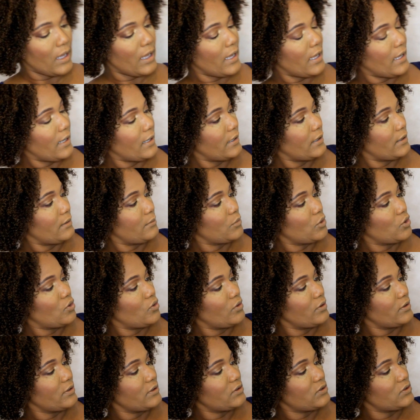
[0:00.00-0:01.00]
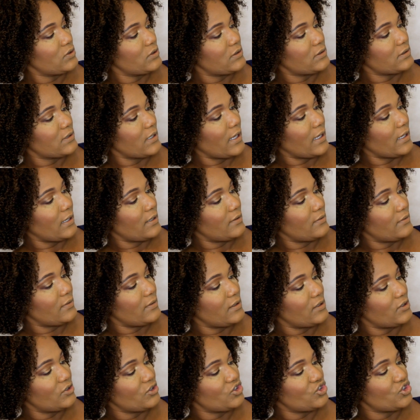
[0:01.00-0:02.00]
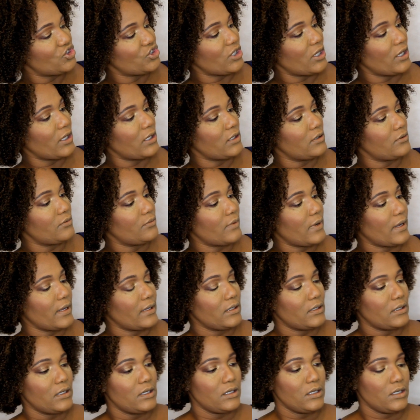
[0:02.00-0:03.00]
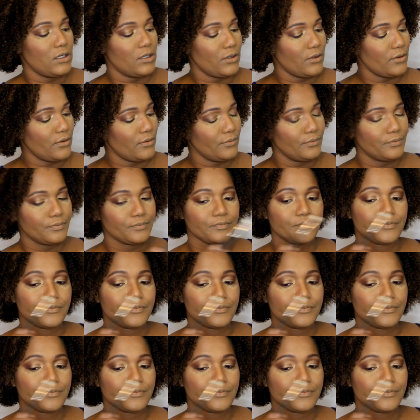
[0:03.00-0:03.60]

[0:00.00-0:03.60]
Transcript: I am going to take this shade right here.